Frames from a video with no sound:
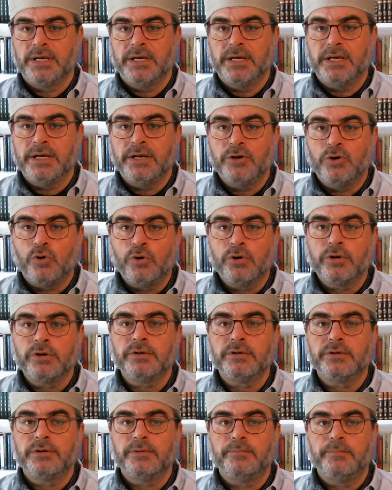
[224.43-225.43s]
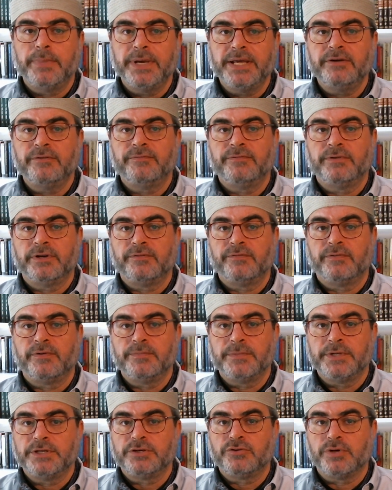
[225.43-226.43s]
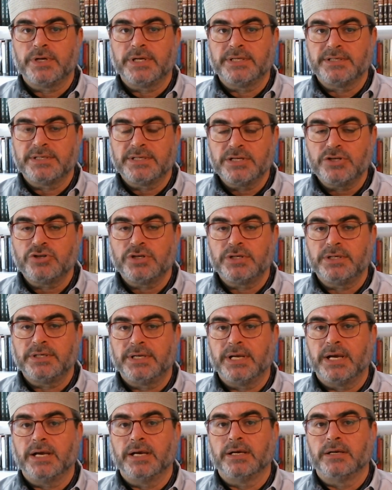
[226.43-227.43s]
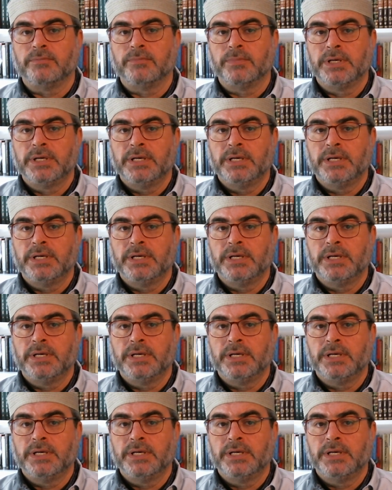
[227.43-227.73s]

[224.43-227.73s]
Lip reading: in order to benefit from the transition time